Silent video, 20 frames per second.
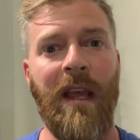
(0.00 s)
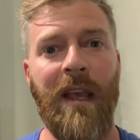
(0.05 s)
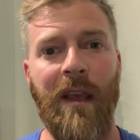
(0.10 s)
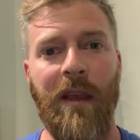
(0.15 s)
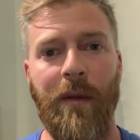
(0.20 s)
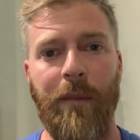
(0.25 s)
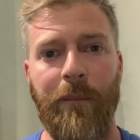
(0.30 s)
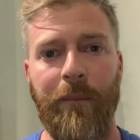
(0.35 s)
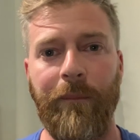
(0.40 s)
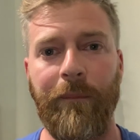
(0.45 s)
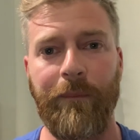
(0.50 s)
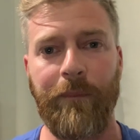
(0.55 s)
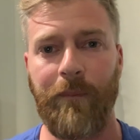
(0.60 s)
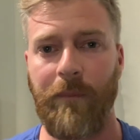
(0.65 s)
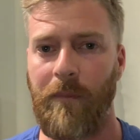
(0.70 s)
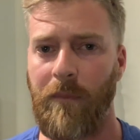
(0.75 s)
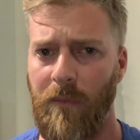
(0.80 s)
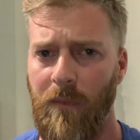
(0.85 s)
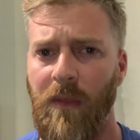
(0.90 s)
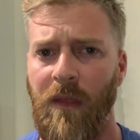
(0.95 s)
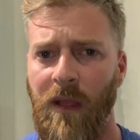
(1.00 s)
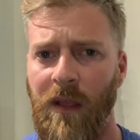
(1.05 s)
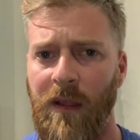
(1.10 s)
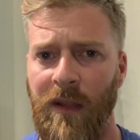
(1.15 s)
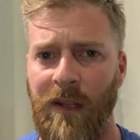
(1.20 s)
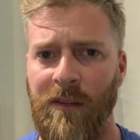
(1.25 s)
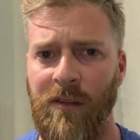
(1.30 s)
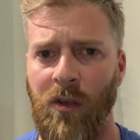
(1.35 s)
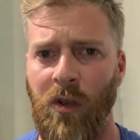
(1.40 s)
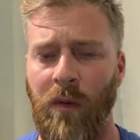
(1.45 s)
like.
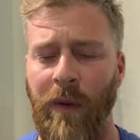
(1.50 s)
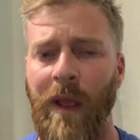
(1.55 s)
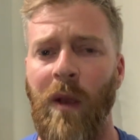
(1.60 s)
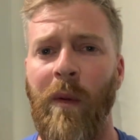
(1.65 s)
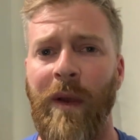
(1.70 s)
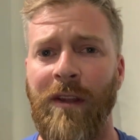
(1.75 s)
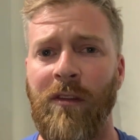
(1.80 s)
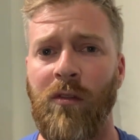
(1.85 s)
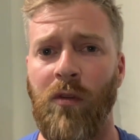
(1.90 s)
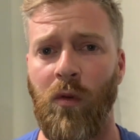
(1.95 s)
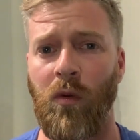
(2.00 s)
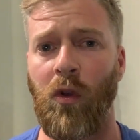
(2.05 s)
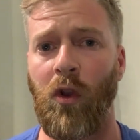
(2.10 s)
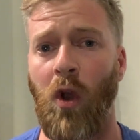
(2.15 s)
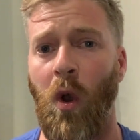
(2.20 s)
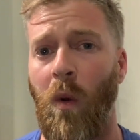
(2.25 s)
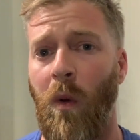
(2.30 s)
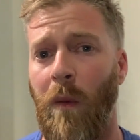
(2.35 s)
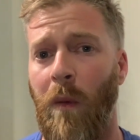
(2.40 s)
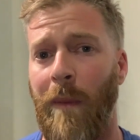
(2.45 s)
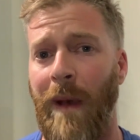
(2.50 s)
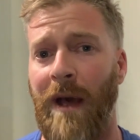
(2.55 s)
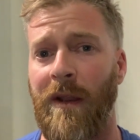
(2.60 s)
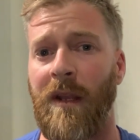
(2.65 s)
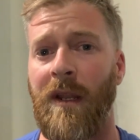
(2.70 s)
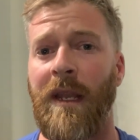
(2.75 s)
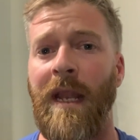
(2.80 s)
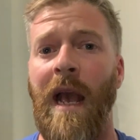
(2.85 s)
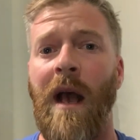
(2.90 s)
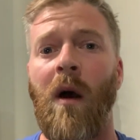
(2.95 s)
That's a great way to go about
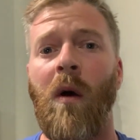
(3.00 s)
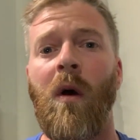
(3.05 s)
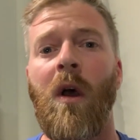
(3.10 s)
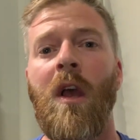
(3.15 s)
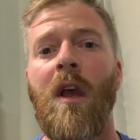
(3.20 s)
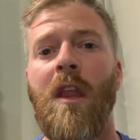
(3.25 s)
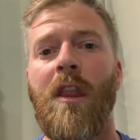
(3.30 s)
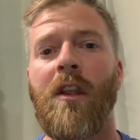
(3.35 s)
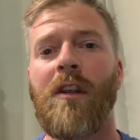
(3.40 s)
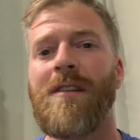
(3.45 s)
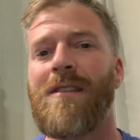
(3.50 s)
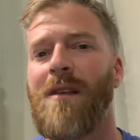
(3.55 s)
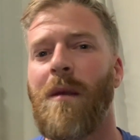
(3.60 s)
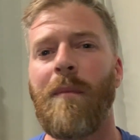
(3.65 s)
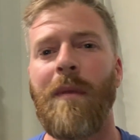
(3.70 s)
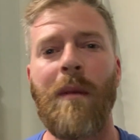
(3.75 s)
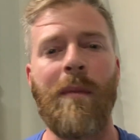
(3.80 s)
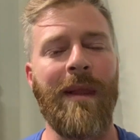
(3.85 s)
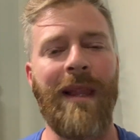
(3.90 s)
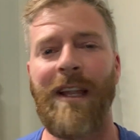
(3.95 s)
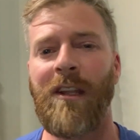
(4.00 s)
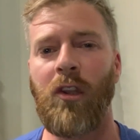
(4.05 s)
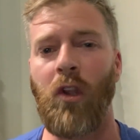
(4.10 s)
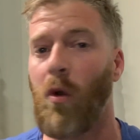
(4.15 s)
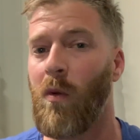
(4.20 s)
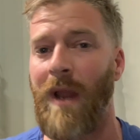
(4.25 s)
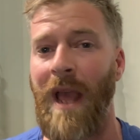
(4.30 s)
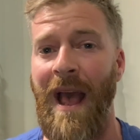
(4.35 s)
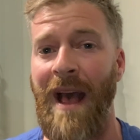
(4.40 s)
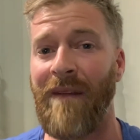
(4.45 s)
it. Now, there's some people that
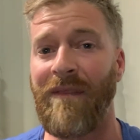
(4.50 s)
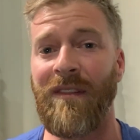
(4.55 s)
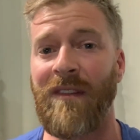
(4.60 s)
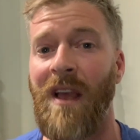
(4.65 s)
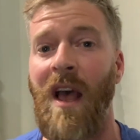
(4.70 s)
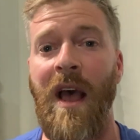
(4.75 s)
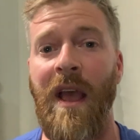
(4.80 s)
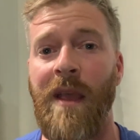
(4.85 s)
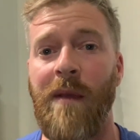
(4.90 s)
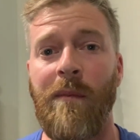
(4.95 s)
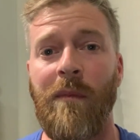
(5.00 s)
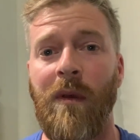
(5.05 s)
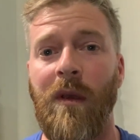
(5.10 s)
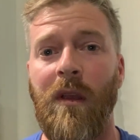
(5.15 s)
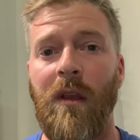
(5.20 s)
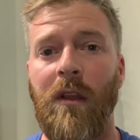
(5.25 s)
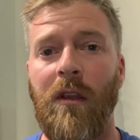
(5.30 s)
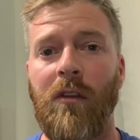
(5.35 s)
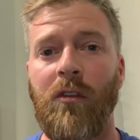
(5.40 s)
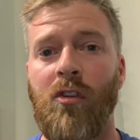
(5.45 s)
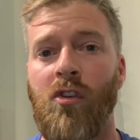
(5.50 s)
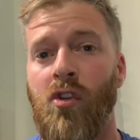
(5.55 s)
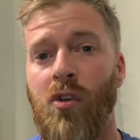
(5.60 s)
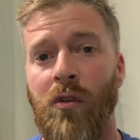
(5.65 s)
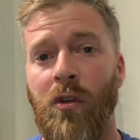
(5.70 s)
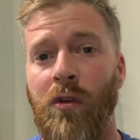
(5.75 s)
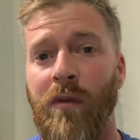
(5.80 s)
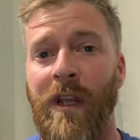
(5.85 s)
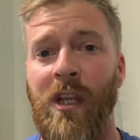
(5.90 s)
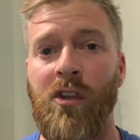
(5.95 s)
don't have time to
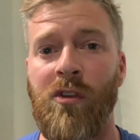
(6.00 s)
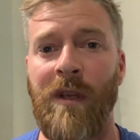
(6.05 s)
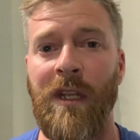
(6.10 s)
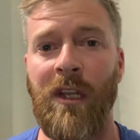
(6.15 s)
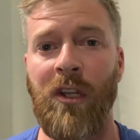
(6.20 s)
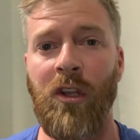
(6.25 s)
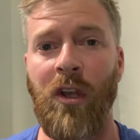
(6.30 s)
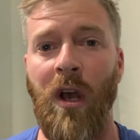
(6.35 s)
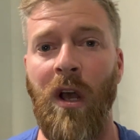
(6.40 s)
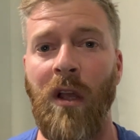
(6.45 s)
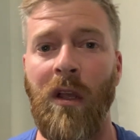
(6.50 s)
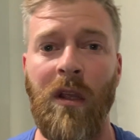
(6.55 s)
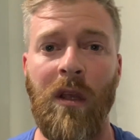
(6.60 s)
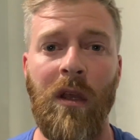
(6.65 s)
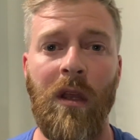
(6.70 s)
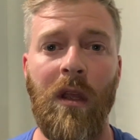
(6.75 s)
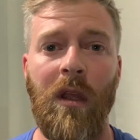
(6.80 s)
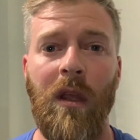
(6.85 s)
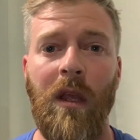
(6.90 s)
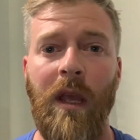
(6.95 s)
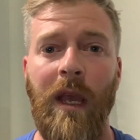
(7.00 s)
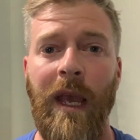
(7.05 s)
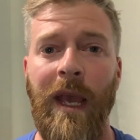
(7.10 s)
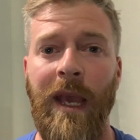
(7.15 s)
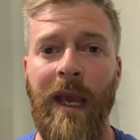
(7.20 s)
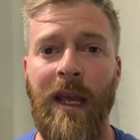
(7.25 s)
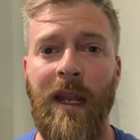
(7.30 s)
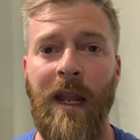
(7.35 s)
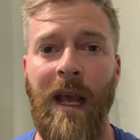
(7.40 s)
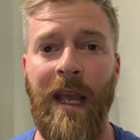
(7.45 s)
tr crate train a dog,
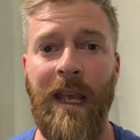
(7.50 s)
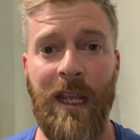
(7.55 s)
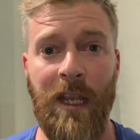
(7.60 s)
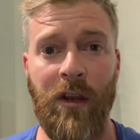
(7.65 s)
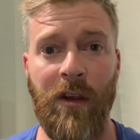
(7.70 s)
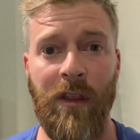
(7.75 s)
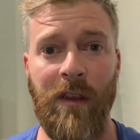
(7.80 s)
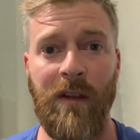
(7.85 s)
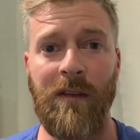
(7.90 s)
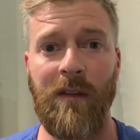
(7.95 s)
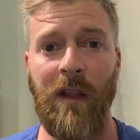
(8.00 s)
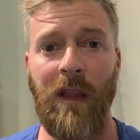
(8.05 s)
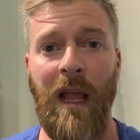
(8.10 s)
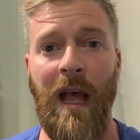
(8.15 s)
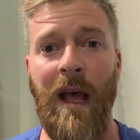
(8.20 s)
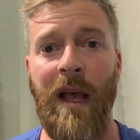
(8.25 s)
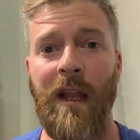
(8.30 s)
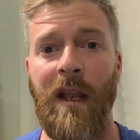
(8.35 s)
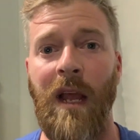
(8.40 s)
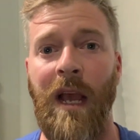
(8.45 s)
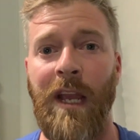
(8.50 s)
and I hear this a lot.